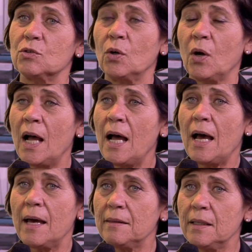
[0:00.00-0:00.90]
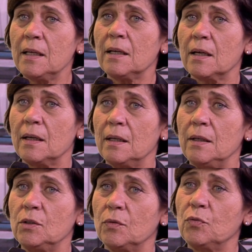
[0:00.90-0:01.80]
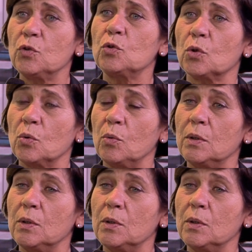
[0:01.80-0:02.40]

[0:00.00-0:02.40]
So I think in the future